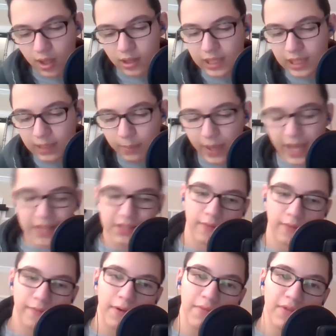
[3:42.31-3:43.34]
they passed
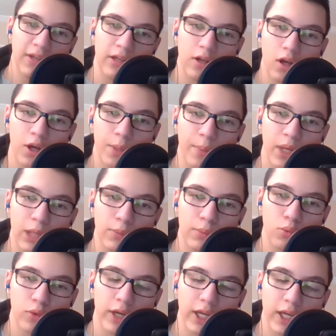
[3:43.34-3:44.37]
a $15
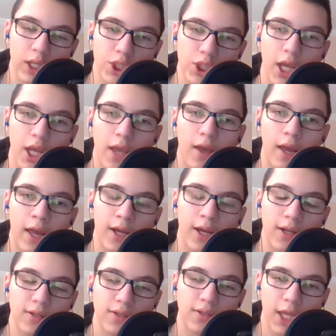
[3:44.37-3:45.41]
minimum wage
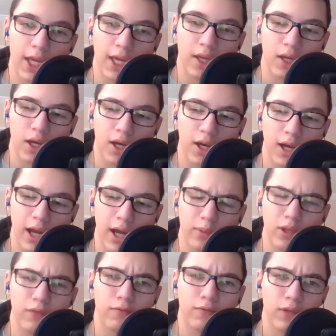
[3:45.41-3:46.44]
and they uh, i
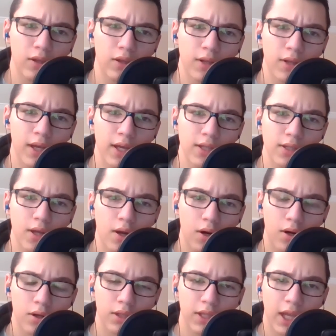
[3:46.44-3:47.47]
believe legalized
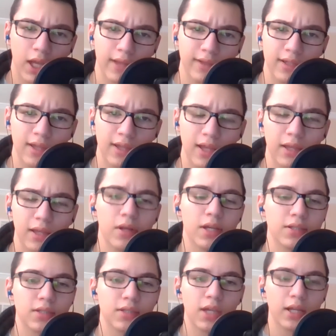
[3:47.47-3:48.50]
or yeah did they
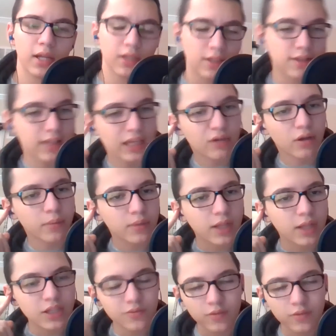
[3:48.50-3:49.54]
legalize yeah
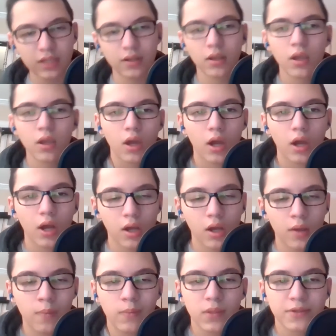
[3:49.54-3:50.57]
decriminalize weed
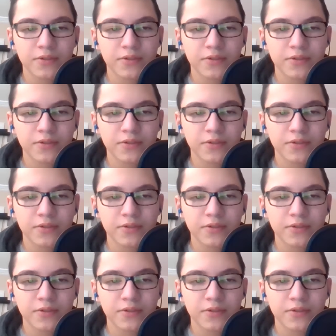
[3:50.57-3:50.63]
um,